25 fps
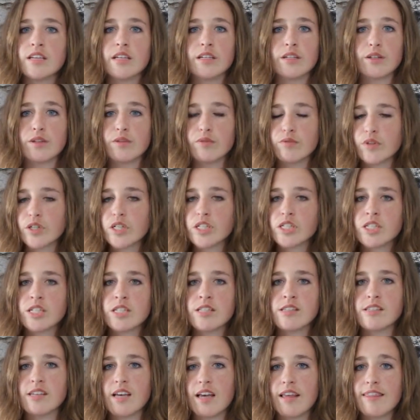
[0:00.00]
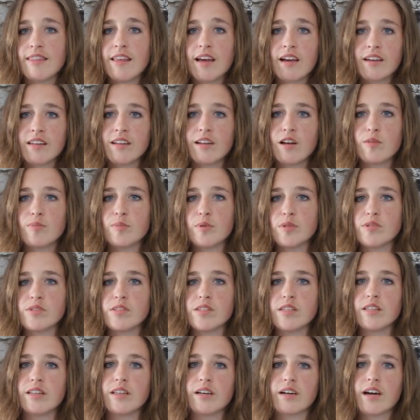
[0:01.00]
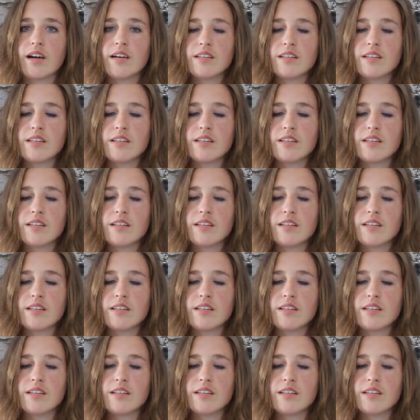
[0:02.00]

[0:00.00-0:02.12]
in conversions, and that can help you see the